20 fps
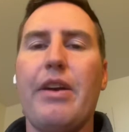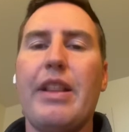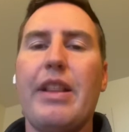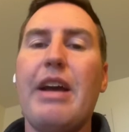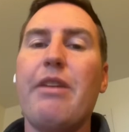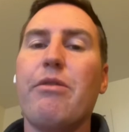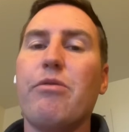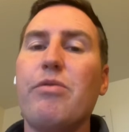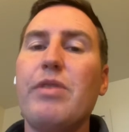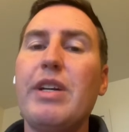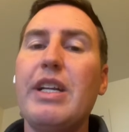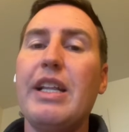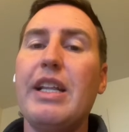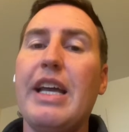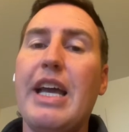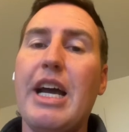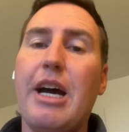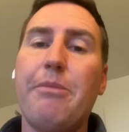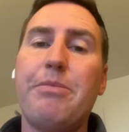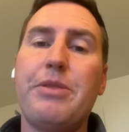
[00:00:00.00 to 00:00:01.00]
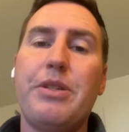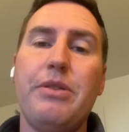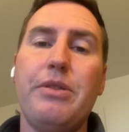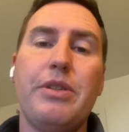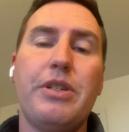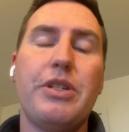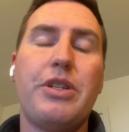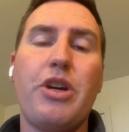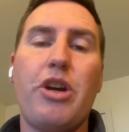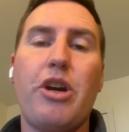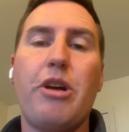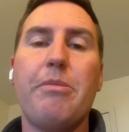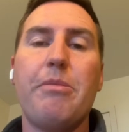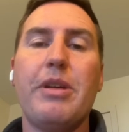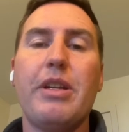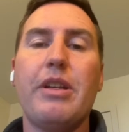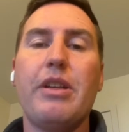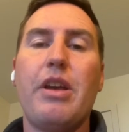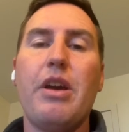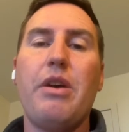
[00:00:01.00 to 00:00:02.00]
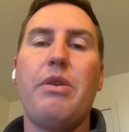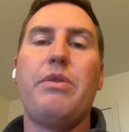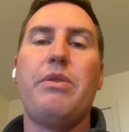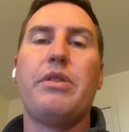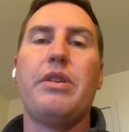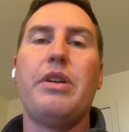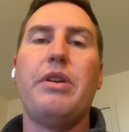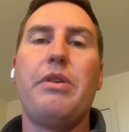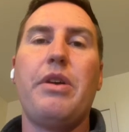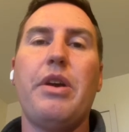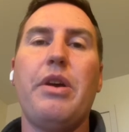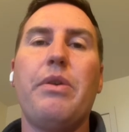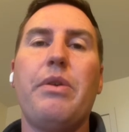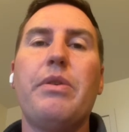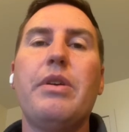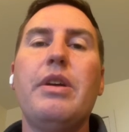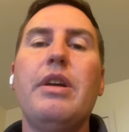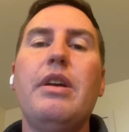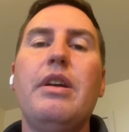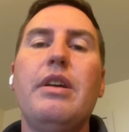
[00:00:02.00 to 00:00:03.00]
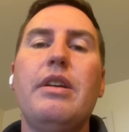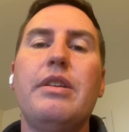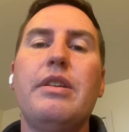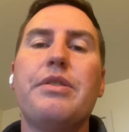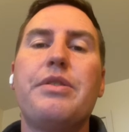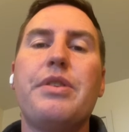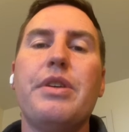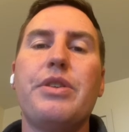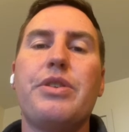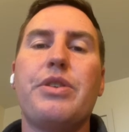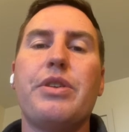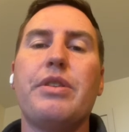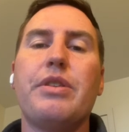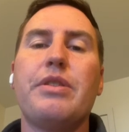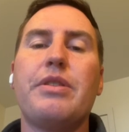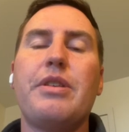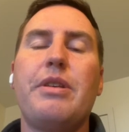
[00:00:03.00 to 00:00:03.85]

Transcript: And that really helps you determine go or no-go decisions.